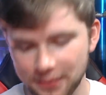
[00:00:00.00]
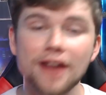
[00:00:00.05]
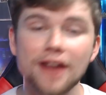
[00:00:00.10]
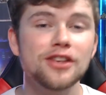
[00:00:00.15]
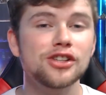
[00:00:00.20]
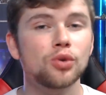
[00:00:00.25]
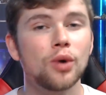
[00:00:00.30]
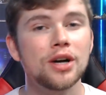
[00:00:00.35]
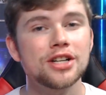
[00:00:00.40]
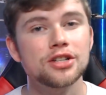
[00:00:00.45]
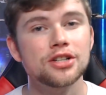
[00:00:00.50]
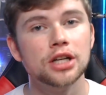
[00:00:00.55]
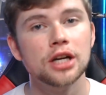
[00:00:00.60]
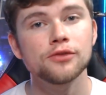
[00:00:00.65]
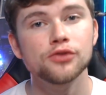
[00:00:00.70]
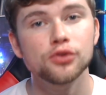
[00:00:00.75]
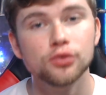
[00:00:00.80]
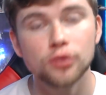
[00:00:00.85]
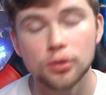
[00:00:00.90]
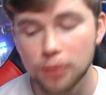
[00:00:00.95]
Now this question
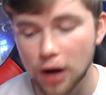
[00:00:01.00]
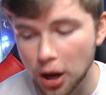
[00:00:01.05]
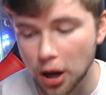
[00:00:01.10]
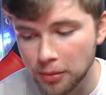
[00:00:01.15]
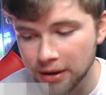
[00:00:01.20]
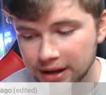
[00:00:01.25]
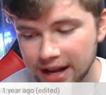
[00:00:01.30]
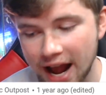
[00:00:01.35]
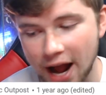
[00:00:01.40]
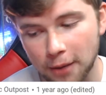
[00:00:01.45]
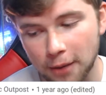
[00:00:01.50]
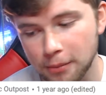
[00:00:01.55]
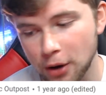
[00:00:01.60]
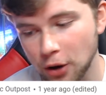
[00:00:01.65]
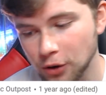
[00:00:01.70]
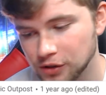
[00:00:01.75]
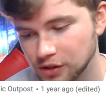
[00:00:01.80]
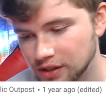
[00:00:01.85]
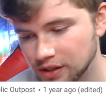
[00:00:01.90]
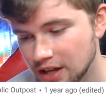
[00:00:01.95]
comes from Republic
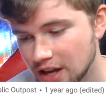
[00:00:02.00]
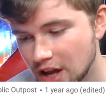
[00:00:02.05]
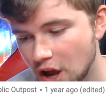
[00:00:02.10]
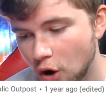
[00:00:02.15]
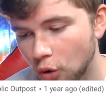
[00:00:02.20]
Outpost.